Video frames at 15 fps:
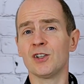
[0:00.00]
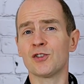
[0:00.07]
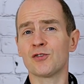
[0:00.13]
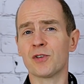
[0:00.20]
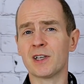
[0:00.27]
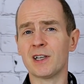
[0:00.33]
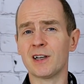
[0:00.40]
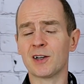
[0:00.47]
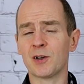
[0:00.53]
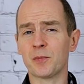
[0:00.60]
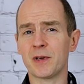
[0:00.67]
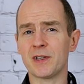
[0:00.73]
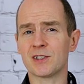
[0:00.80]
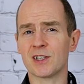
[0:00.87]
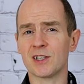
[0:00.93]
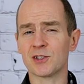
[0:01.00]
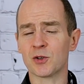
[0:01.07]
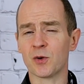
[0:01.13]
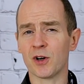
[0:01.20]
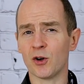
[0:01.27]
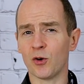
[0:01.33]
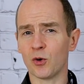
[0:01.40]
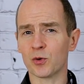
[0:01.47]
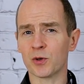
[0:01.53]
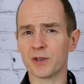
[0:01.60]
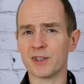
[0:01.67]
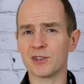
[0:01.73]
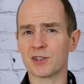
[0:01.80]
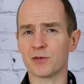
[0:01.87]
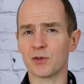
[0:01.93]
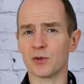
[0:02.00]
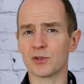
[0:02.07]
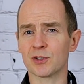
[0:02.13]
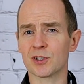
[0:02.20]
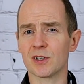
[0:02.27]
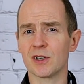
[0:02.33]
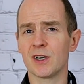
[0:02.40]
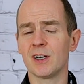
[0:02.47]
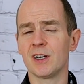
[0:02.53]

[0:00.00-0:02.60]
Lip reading: Tricky little piece this, quite awkward intervals.